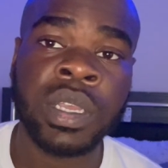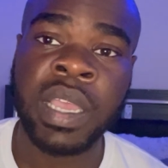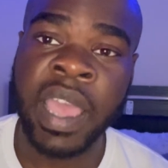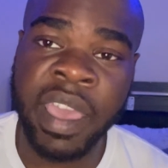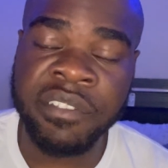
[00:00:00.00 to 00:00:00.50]

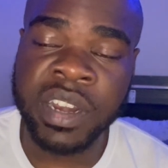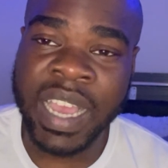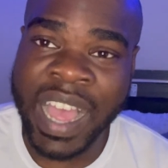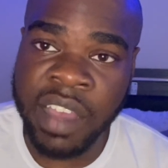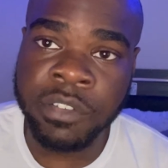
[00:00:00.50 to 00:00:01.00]
having a
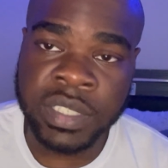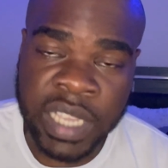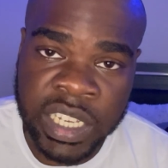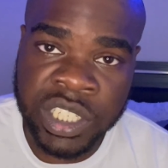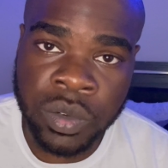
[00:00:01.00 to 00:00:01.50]

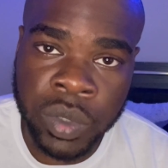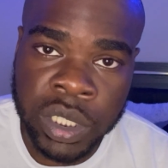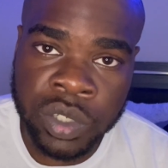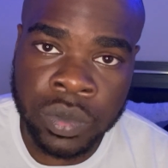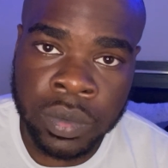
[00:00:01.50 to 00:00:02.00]
conversation
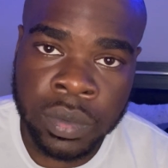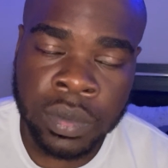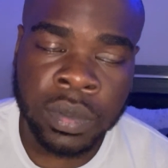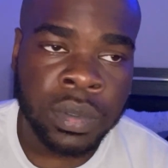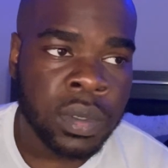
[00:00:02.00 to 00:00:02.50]
with you,
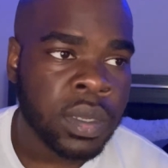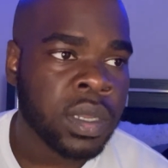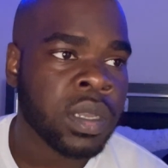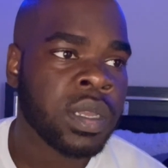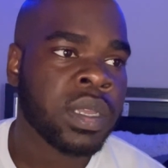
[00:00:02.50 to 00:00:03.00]

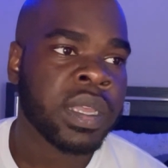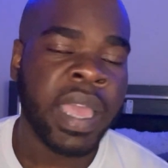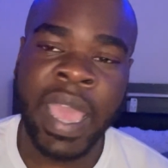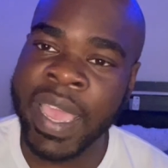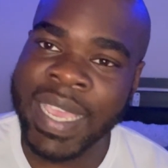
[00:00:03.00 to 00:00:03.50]

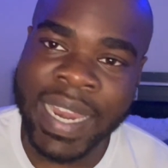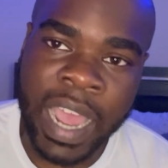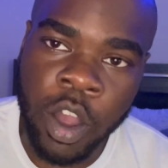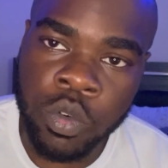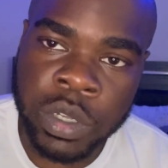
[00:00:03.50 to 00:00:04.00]
hanging
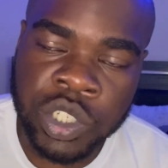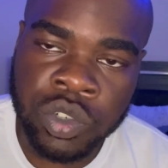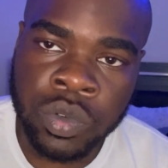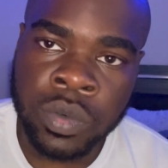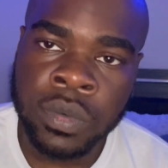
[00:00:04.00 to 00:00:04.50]
out with
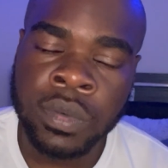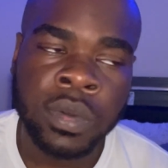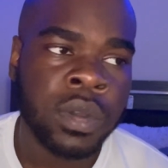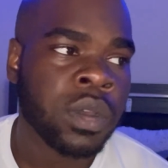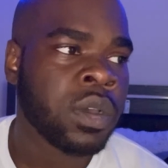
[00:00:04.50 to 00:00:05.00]
you,
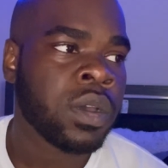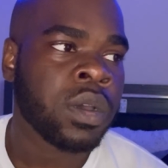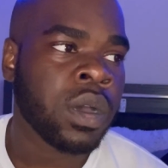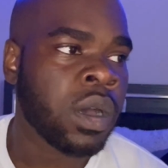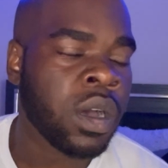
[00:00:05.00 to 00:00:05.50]

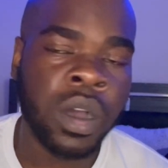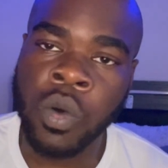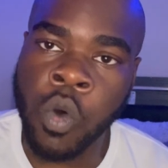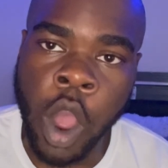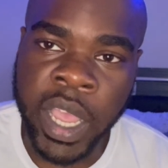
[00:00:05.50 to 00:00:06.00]
uh,
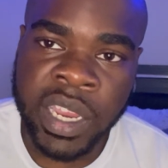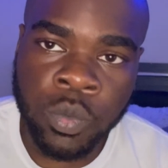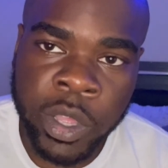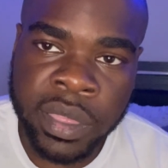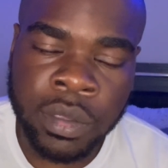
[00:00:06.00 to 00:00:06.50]
walking
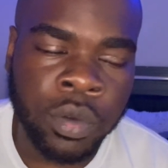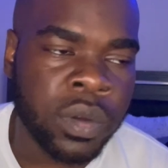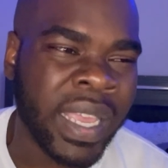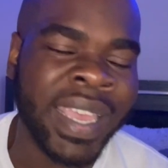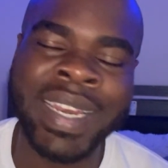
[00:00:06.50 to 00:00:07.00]
with
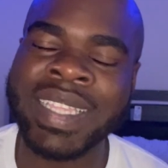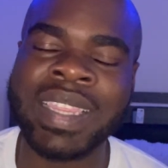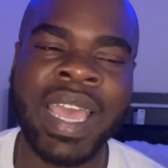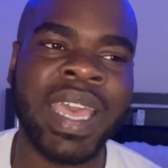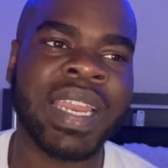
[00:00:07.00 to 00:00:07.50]
you,
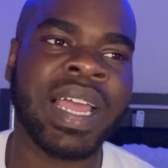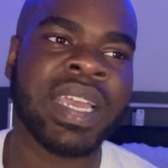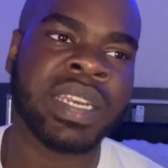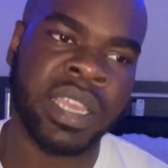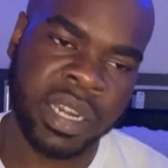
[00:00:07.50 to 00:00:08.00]
anything
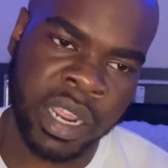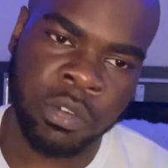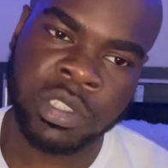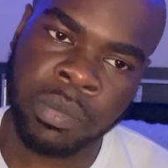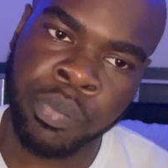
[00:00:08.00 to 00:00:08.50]
like that. There
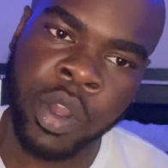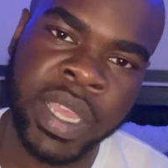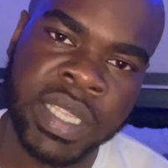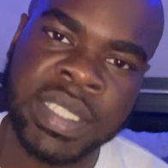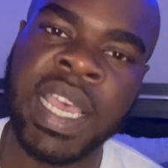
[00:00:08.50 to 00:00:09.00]
was a
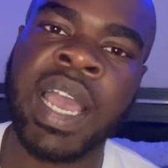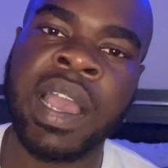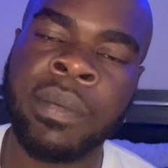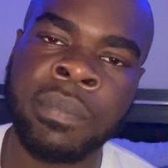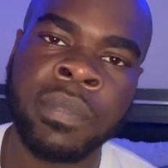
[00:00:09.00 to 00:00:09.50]
point in
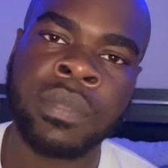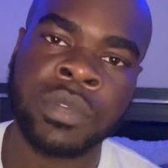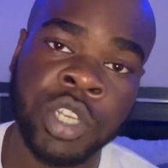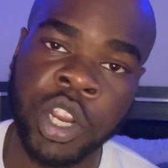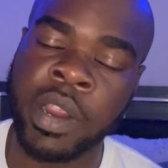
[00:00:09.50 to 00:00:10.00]
time
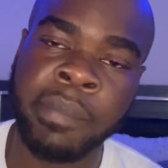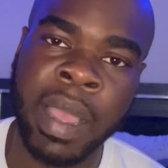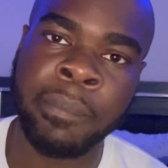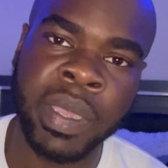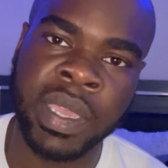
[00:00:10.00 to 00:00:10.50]
during
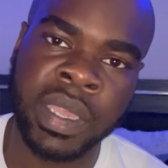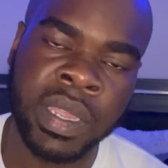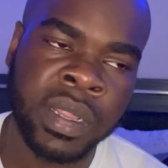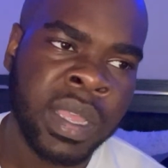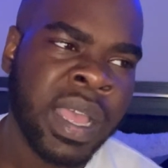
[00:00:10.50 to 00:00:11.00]
my
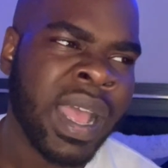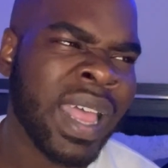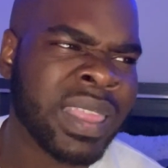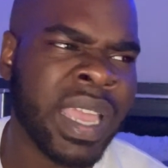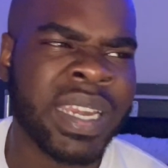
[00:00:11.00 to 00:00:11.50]
bid I
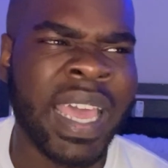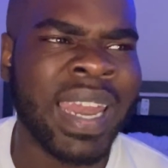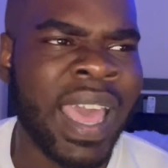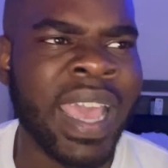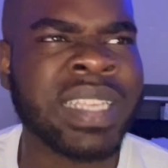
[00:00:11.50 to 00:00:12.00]
think that
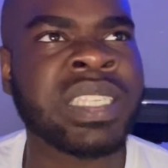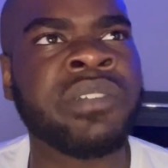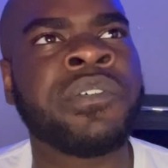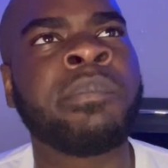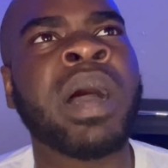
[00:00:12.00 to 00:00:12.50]

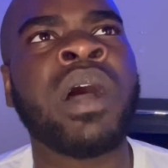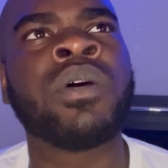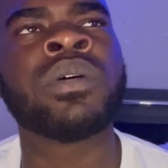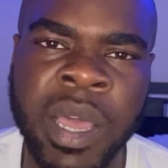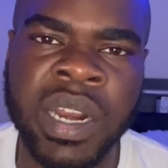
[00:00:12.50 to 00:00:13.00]
lasted for
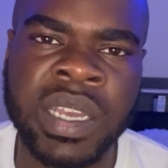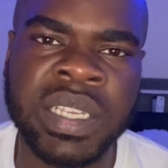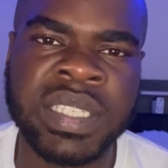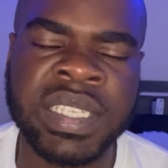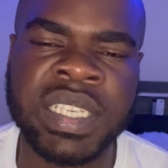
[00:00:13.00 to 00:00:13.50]
about, about a
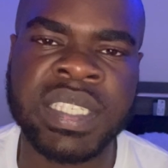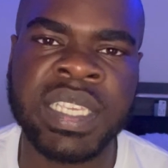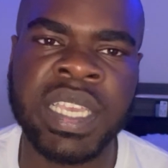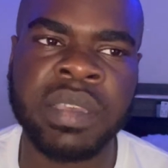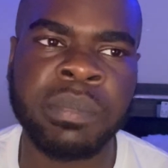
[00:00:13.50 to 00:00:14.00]
good
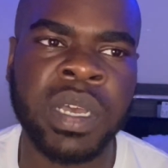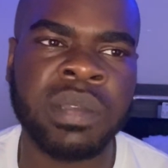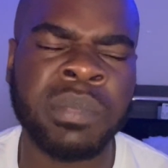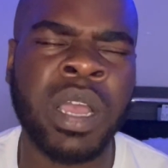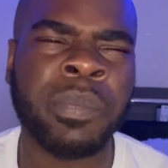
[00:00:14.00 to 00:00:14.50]
16 months,
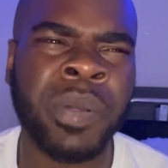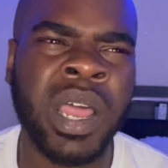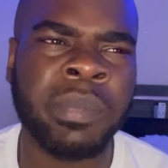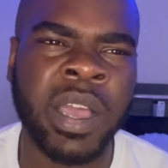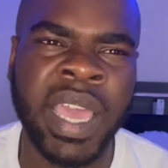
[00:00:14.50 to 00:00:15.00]
probably
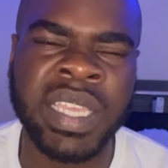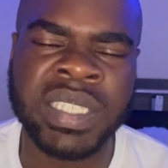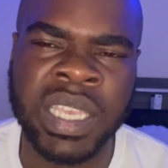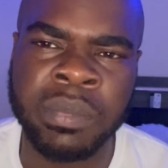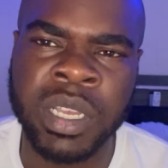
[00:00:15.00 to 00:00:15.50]
about
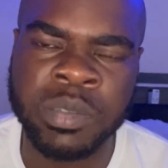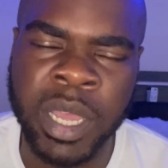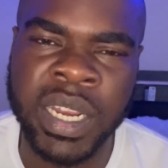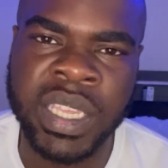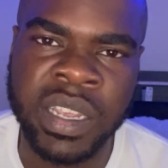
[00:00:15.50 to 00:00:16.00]
18 months,
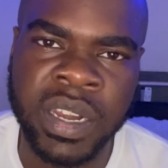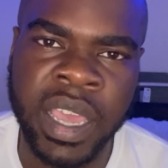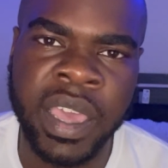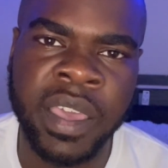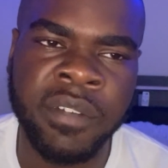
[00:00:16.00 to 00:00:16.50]
about a year and a
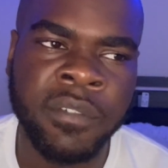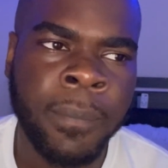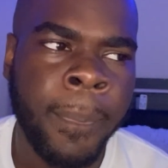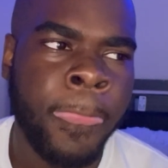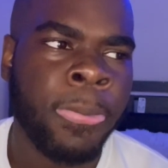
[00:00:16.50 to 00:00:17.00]
half
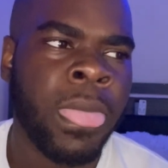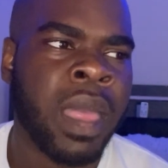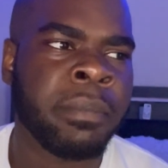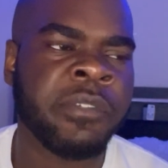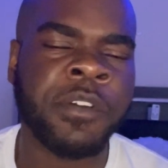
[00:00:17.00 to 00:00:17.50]

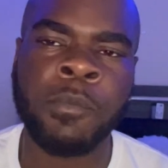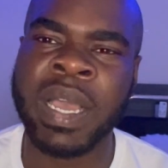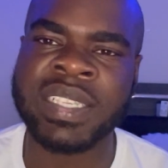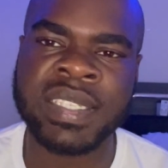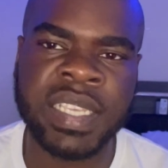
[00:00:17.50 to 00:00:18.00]
before
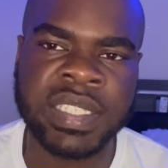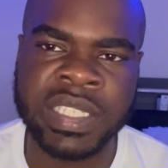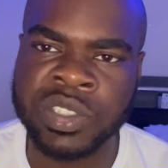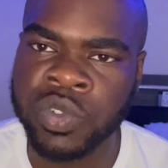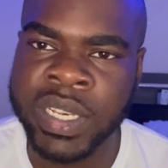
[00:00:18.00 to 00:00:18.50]
my
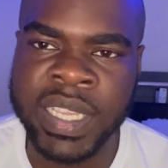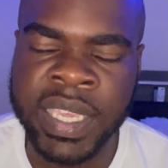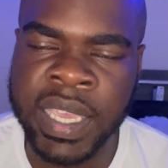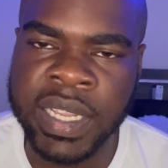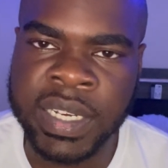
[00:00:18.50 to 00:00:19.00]
senses really
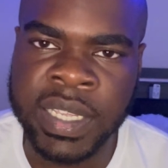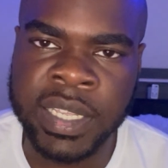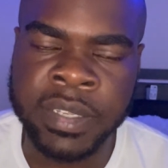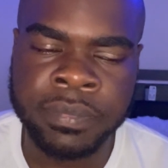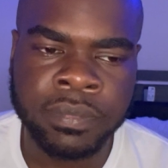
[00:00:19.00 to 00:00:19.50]
kicked in.